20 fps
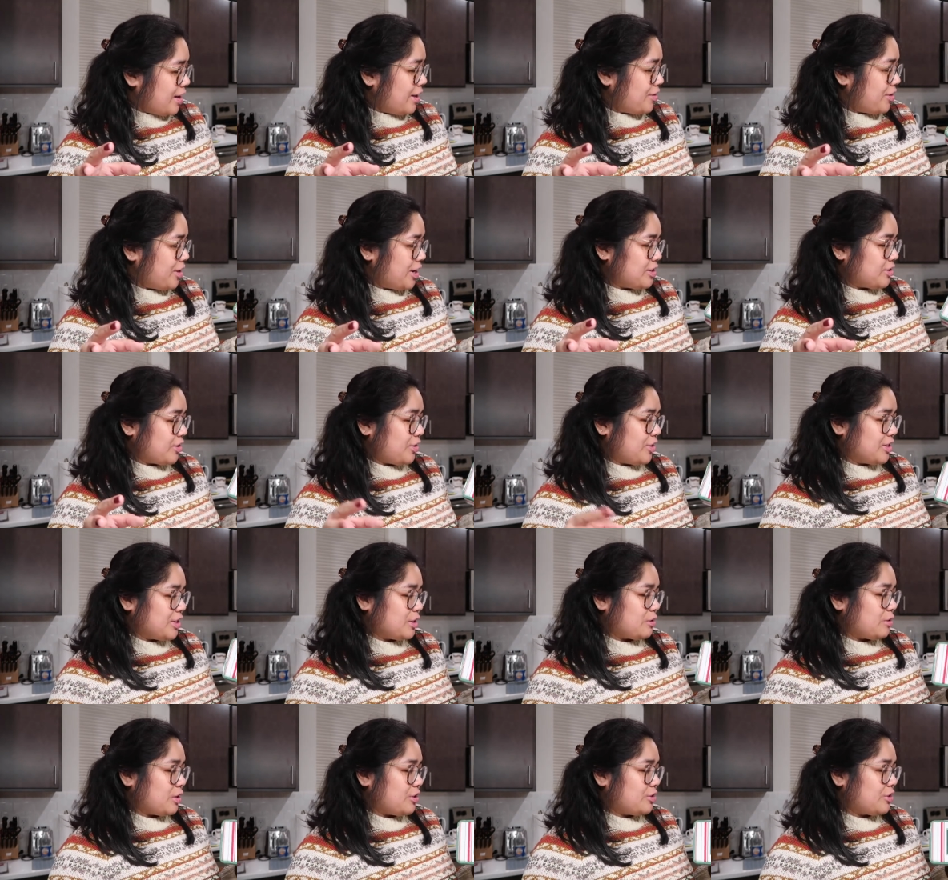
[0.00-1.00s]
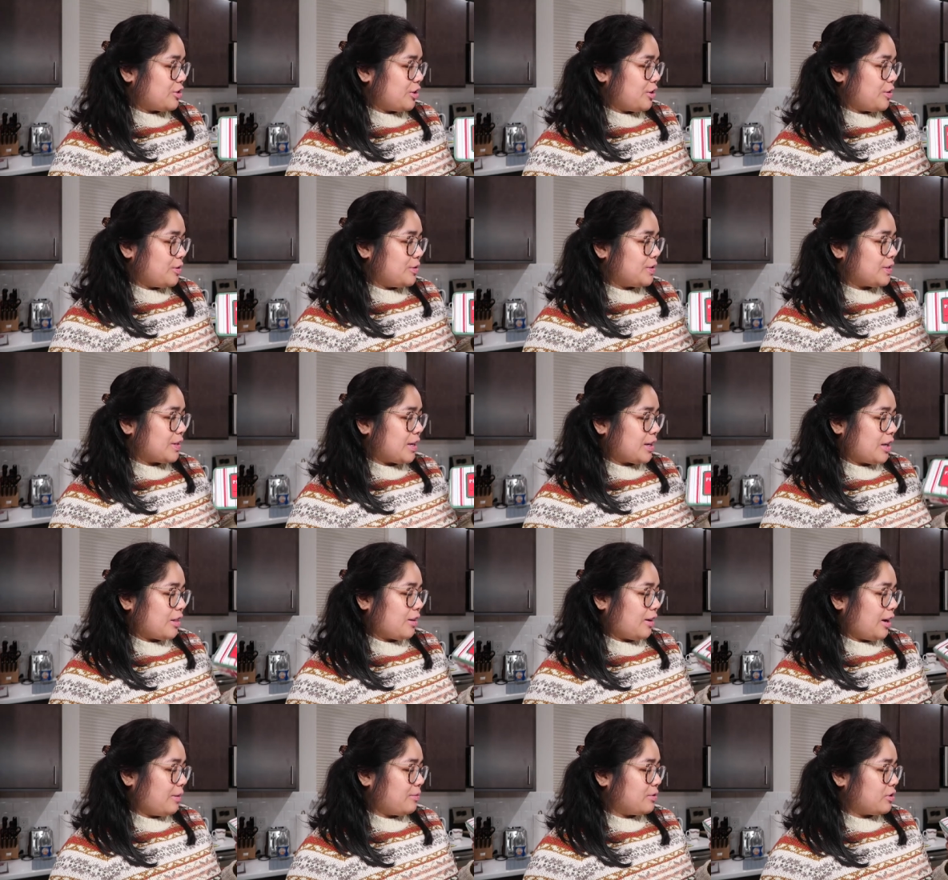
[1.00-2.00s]
And then I saw this at Trader Joe's and I
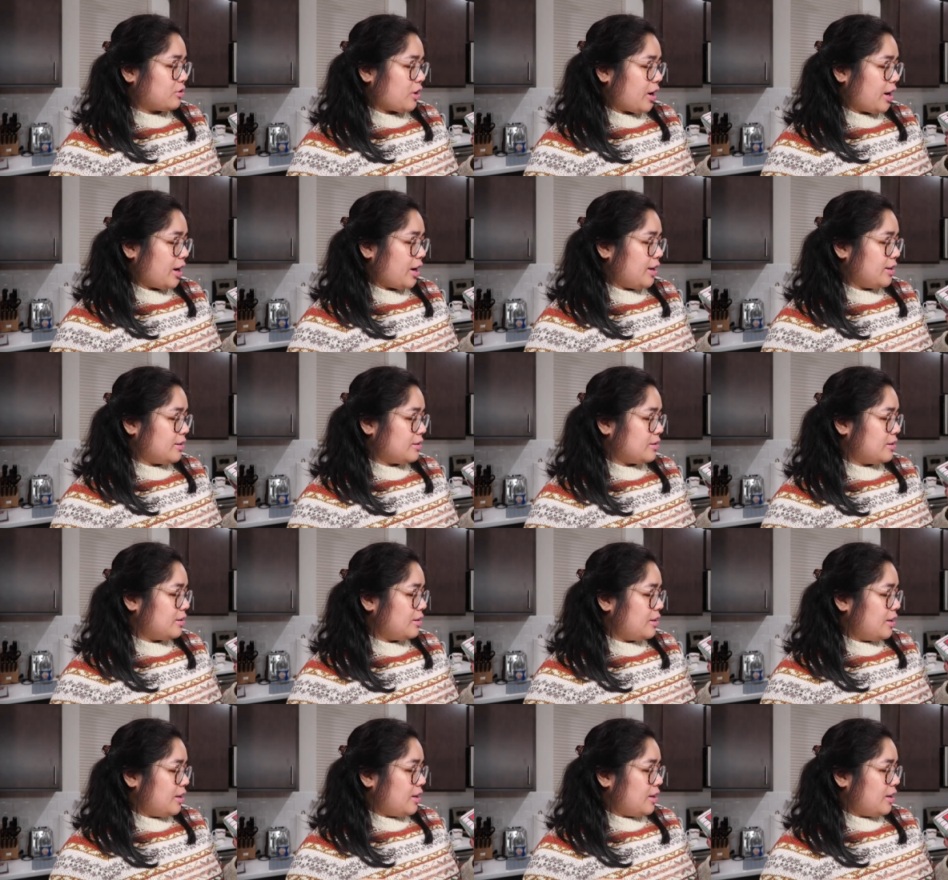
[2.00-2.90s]
thought I would try it.